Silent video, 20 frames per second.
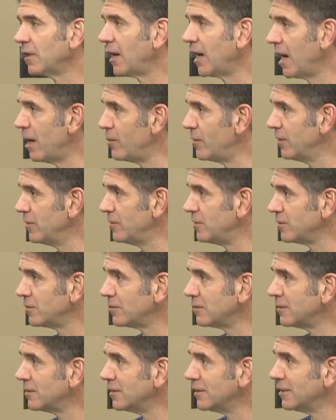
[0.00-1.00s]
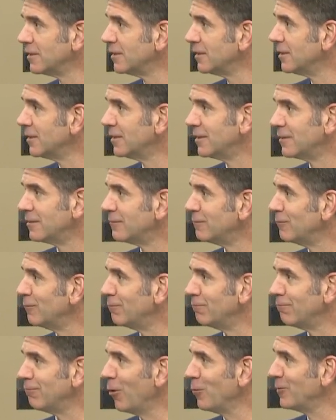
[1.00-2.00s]
hybrids,
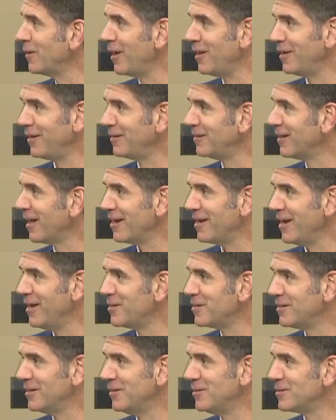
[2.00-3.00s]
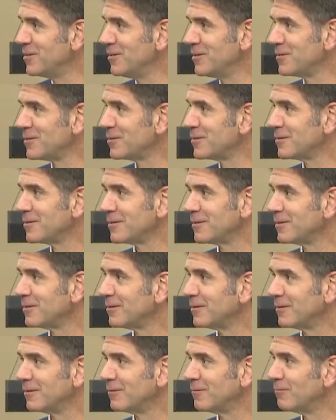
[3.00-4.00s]
rotating detonation engines,
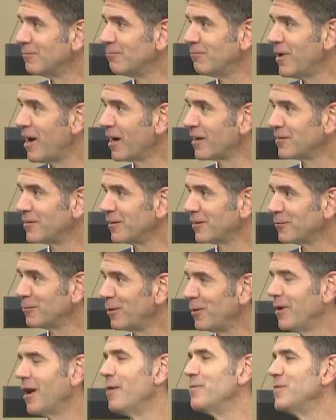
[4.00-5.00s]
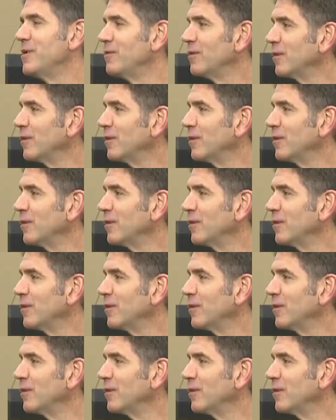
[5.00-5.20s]
Mach 6, or no, I'm being